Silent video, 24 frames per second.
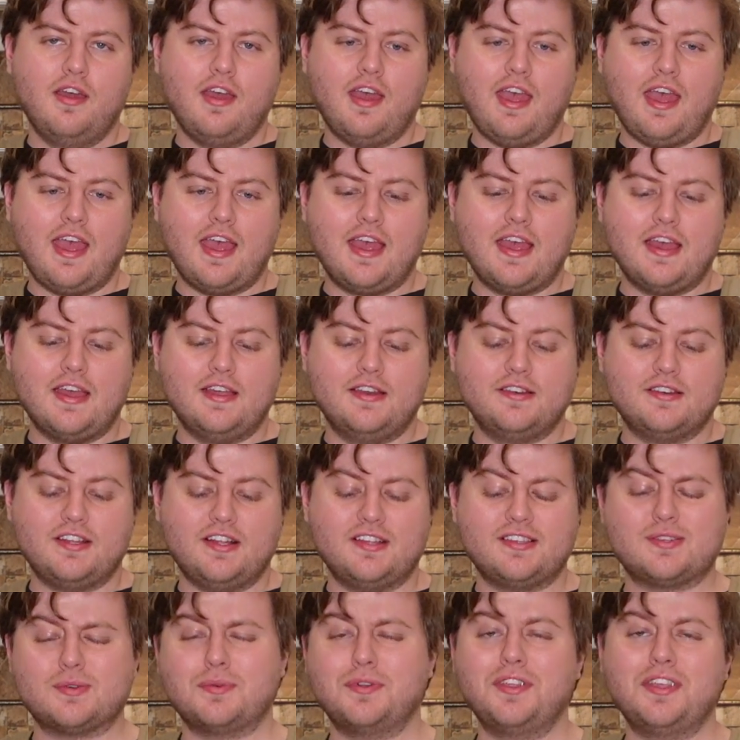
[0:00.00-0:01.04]
And
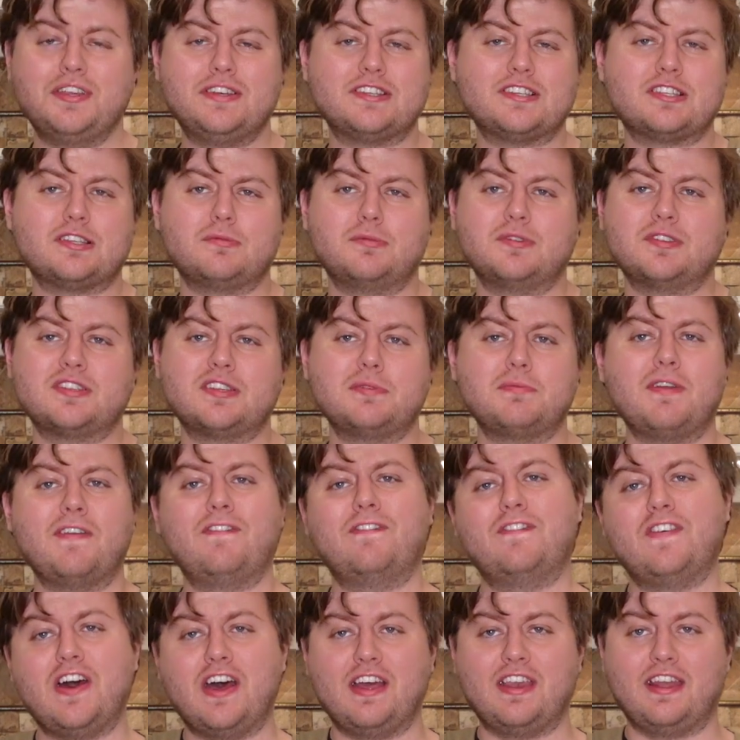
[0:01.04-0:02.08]
it's really just supposed to be
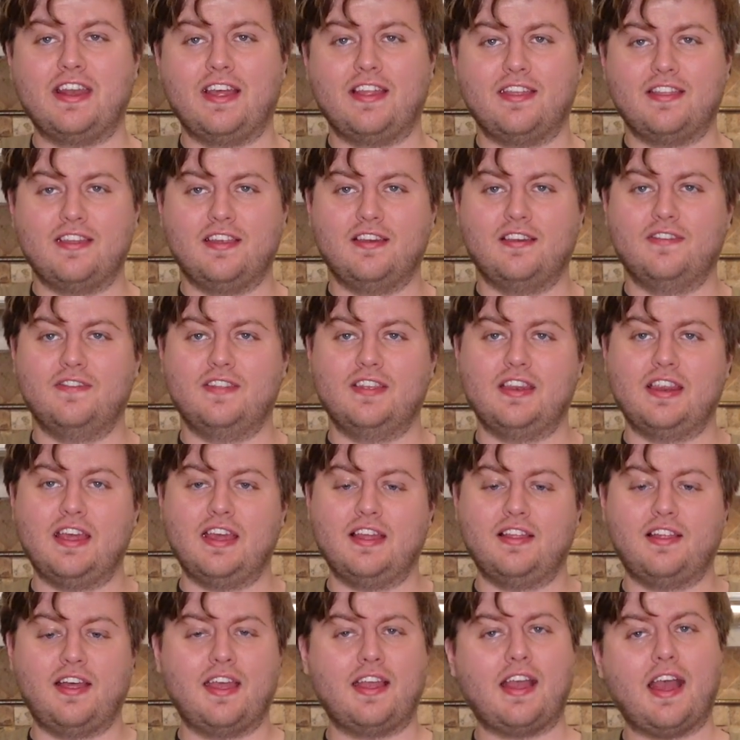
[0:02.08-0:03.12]
fun at the end of the
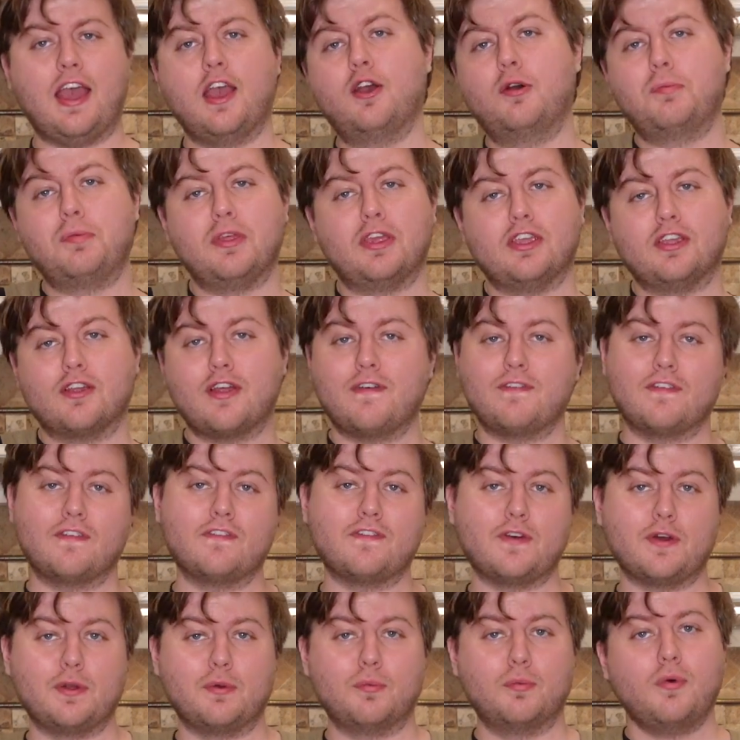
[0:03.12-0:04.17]
day. Like I hope that you're having
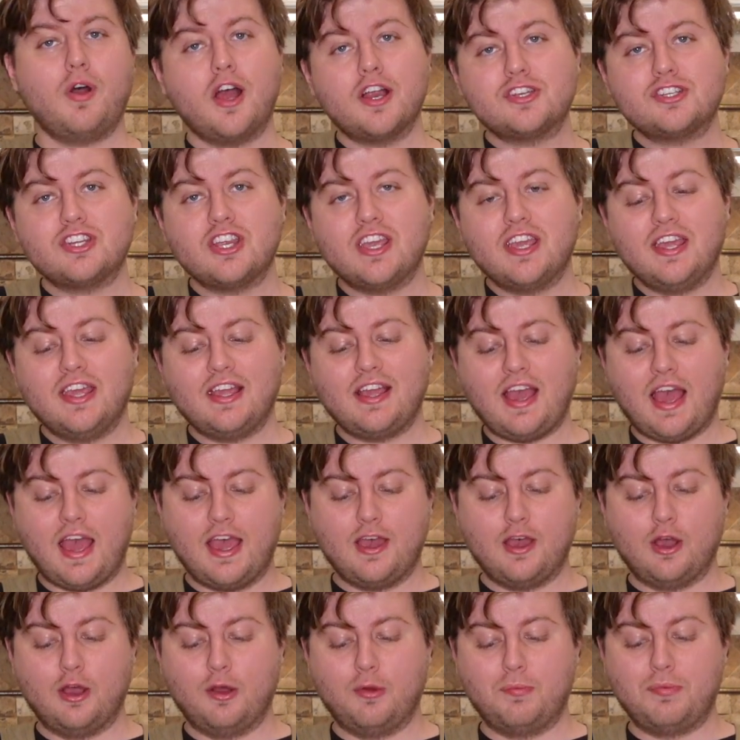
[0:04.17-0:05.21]
fun watching. I
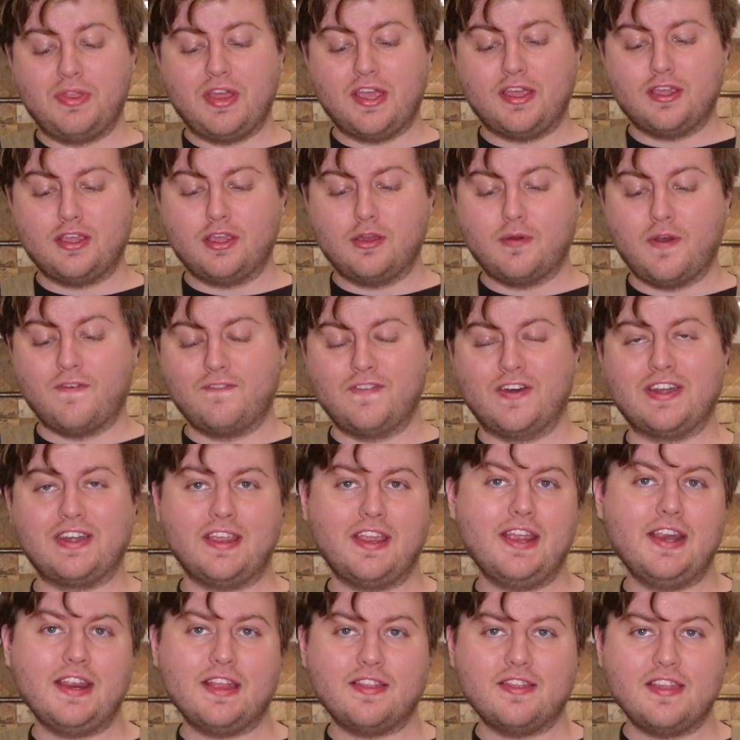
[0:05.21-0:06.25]
hope that you have fun
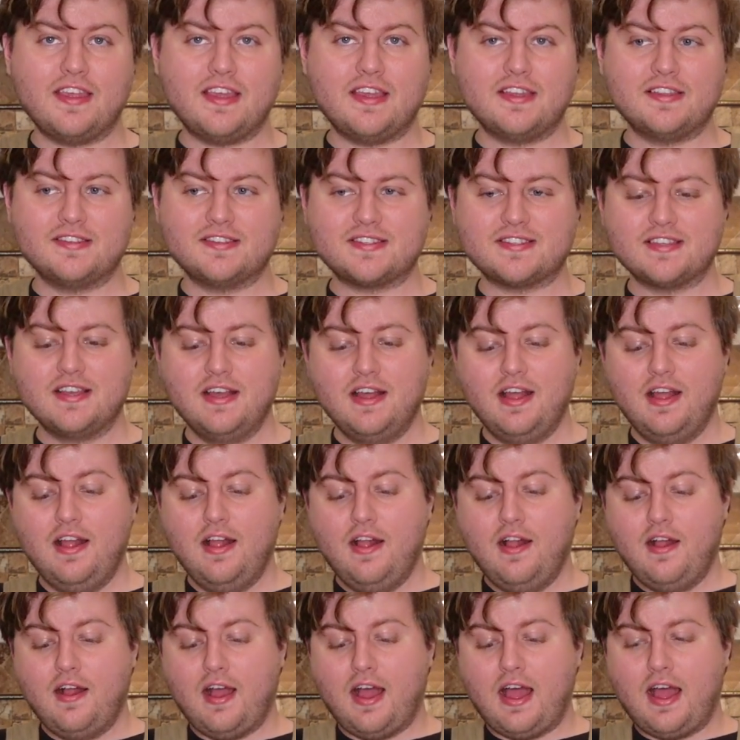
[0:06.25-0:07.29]
eating these.
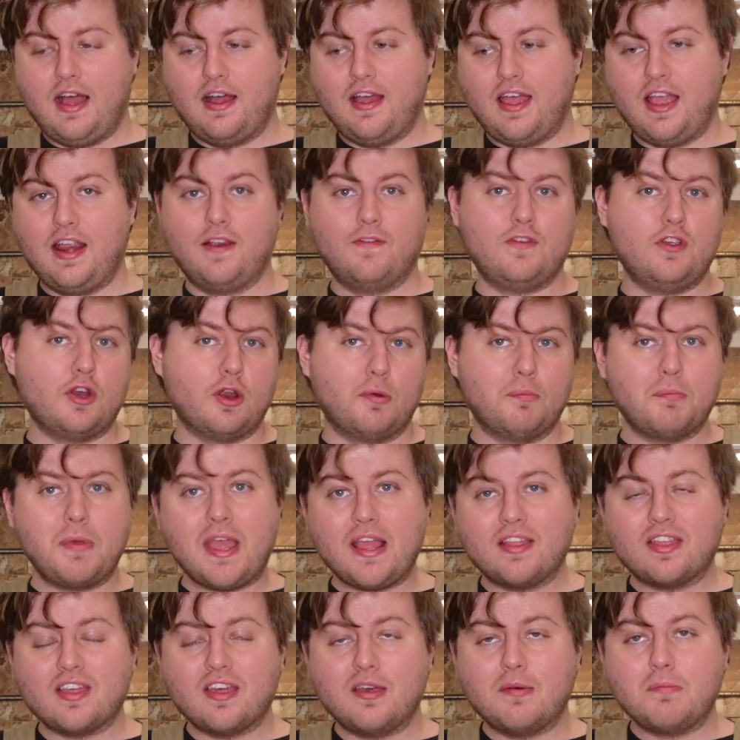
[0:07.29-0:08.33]
And if you don't
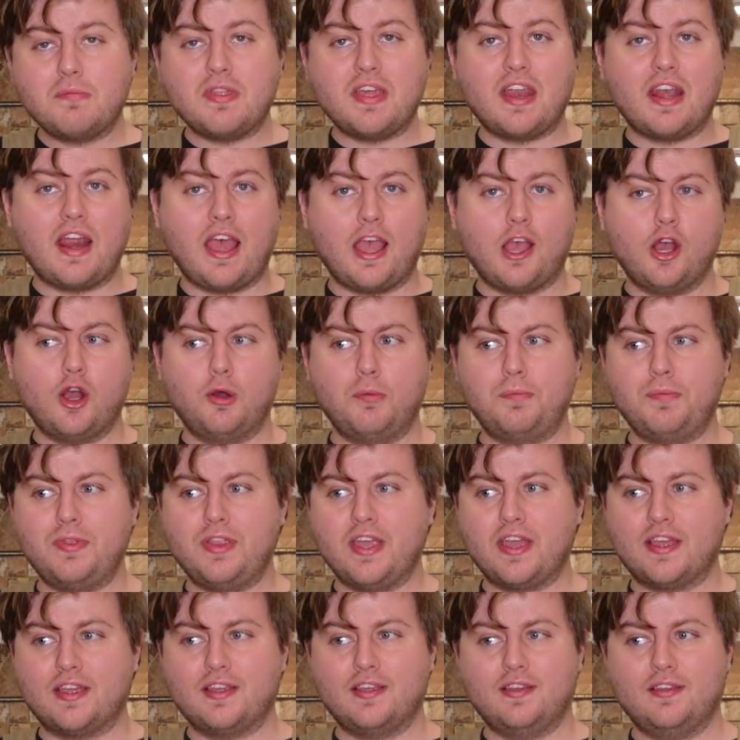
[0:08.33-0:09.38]
make them, then I hope
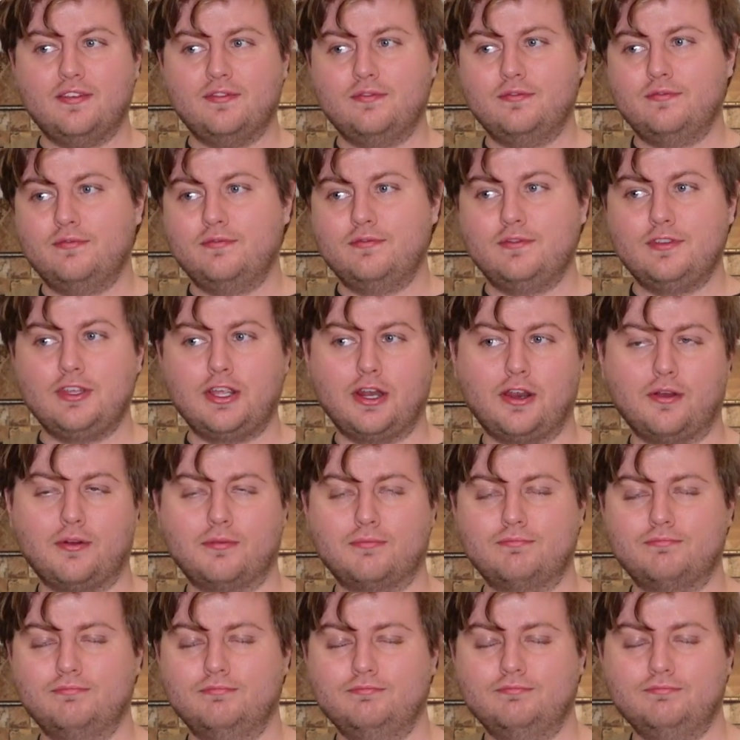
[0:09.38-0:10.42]
that, you
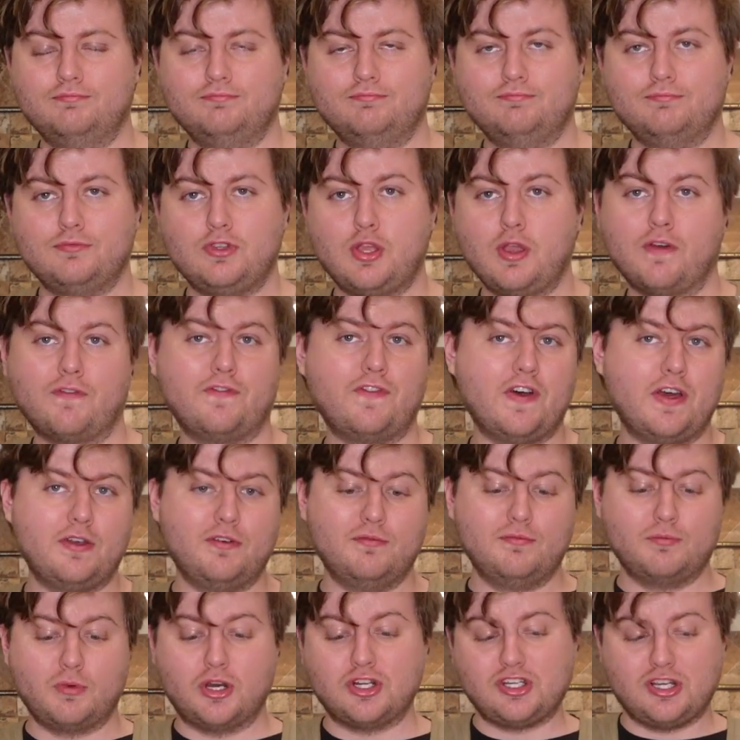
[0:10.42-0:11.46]
know, you have
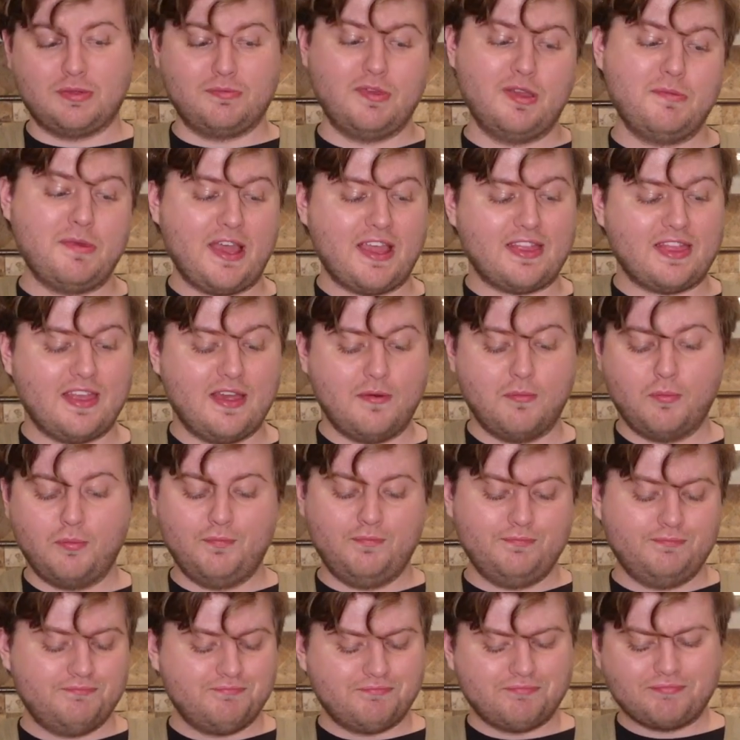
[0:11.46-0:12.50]
fun watching me make them.
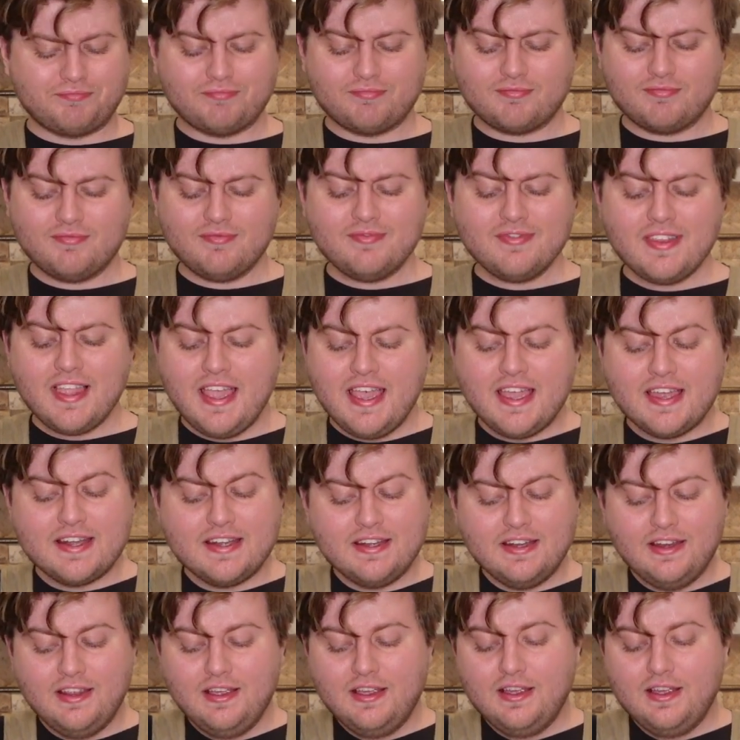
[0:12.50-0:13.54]
And